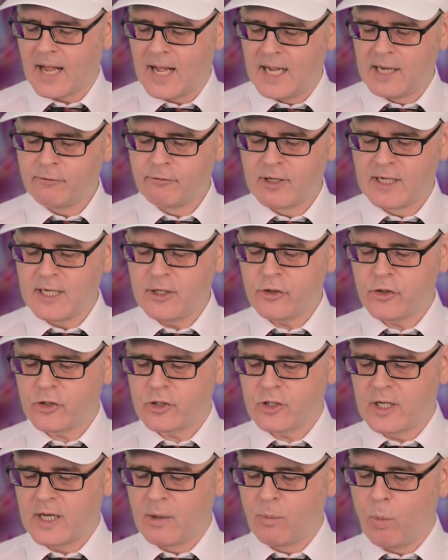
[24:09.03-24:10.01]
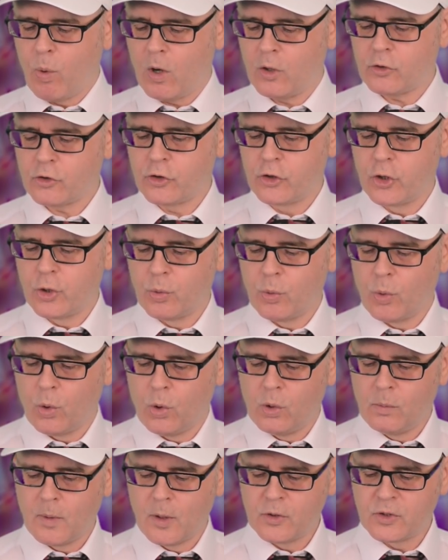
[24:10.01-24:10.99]
I religiously watch you
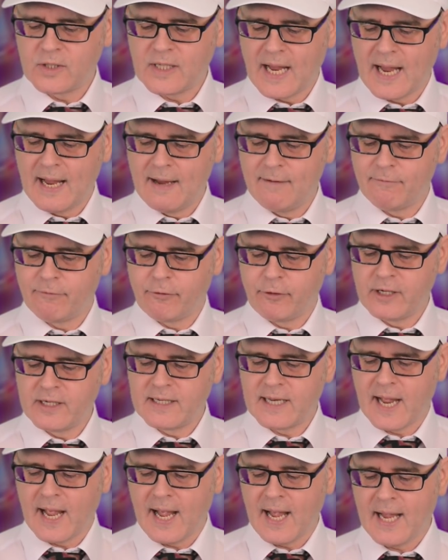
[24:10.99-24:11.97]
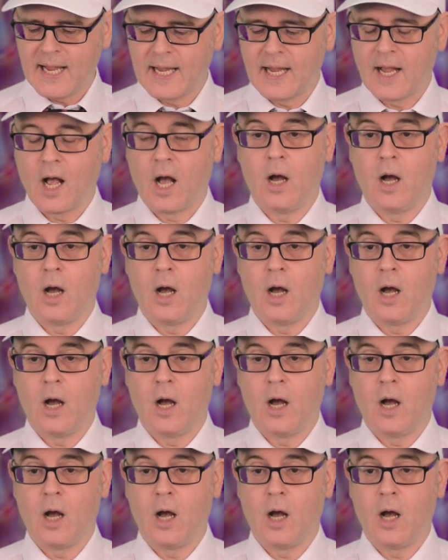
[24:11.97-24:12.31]
almost every day.